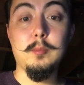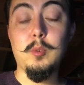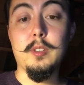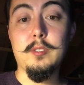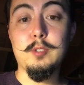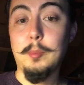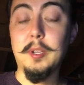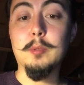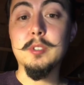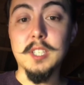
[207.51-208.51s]
with
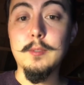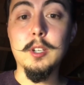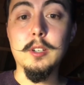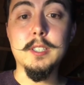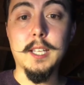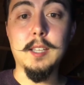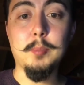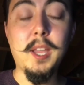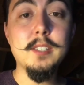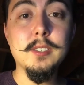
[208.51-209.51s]
shipping and receiving on a daily
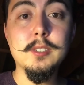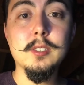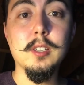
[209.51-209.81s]
basis.